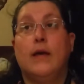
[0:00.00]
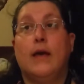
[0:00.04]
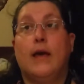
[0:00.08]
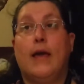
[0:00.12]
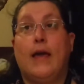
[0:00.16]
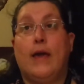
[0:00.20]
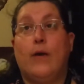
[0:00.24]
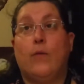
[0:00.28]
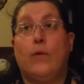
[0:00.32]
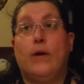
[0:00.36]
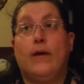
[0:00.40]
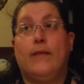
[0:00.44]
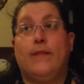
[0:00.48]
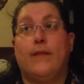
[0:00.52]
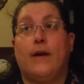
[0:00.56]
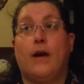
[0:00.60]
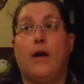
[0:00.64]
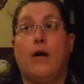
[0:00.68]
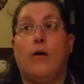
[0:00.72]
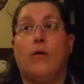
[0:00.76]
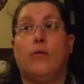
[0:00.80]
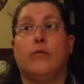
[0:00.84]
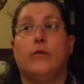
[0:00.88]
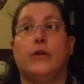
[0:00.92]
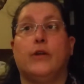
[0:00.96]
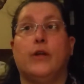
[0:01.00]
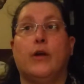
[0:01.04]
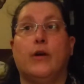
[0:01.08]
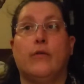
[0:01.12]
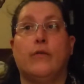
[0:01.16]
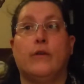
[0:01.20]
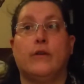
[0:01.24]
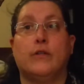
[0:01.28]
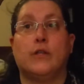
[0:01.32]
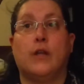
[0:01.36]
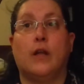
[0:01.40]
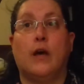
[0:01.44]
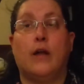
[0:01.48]
and we thought, you know,
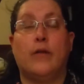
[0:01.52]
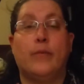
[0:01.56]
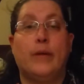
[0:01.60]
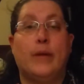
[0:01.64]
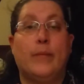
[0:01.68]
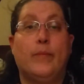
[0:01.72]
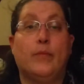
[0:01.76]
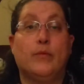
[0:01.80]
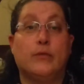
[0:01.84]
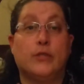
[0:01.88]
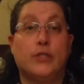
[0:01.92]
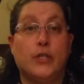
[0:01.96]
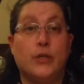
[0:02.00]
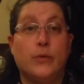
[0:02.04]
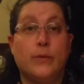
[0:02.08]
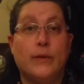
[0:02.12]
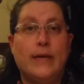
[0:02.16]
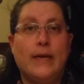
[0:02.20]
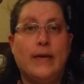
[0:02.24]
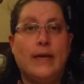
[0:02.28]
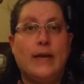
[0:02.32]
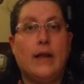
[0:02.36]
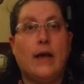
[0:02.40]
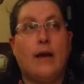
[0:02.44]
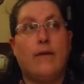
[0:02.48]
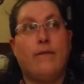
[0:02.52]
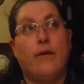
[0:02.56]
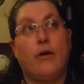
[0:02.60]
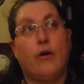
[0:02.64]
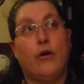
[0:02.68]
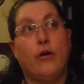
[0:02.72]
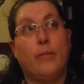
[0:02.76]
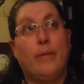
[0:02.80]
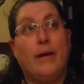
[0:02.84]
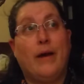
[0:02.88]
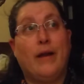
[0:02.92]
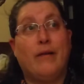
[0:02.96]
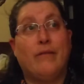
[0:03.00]
there's a lot of people doing it. I've heard
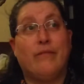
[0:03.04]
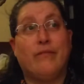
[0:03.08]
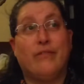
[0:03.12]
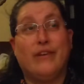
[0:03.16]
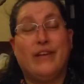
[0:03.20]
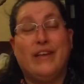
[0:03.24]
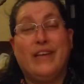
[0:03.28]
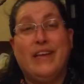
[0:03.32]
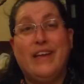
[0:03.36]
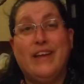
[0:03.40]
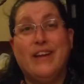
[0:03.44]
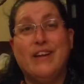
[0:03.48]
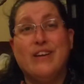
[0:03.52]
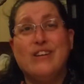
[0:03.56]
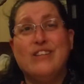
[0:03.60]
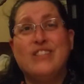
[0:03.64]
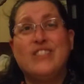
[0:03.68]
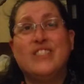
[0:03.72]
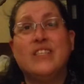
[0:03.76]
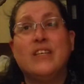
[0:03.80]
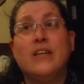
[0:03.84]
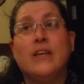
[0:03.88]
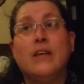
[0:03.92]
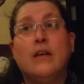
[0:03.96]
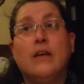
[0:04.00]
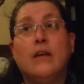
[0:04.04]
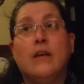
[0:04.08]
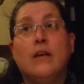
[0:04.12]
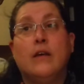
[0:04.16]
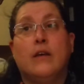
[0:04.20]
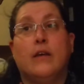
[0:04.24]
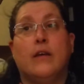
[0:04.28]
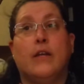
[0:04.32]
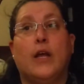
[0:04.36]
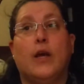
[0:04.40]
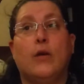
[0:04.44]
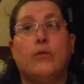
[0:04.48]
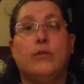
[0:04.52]
about it for years,
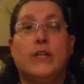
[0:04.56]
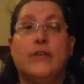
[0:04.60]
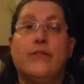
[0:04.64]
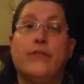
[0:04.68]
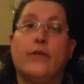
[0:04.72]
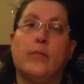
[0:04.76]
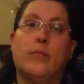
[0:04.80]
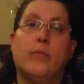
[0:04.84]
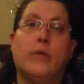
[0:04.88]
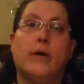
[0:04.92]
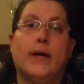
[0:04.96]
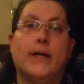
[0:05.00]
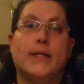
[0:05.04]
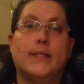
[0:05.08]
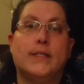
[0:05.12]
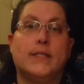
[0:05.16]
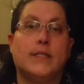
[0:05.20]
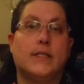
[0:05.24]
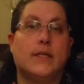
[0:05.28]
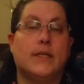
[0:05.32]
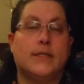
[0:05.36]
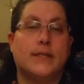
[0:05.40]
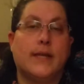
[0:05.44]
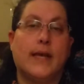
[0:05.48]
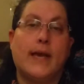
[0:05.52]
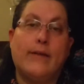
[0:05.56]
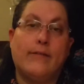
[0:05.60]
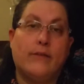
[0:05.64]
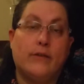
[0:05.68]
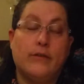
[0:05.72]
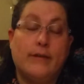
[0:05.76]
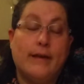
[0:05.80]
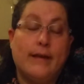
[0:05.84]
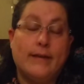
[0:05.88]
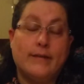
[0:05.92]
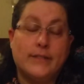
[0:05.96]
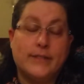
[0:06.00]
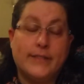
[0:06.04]
you know, different months. It doesn't have to
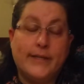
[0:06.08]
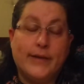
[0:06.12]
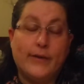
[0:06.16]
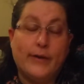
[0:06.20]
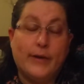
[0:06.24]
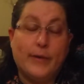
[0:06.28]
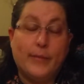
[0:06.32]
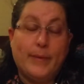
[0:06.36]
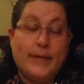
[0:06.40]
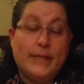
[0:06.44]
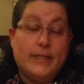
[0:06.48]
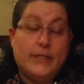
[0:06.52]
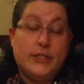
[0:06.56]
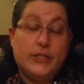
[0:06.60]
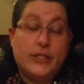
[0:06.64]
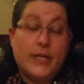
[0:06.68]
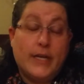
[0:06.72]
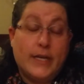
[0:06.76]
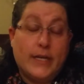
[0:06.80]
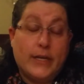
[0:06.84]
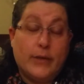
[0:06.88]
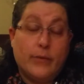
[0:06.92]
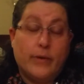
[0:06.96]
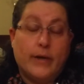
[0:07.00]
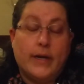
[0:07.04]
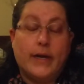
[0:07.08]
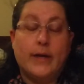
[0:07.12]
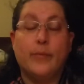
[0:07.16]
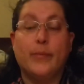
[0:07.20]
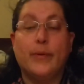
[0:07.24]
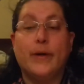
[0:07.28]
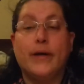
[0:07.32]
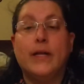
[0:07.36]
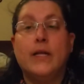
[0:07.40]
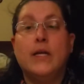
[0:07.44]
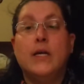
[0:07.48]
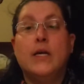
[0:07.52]
necessarily be January, but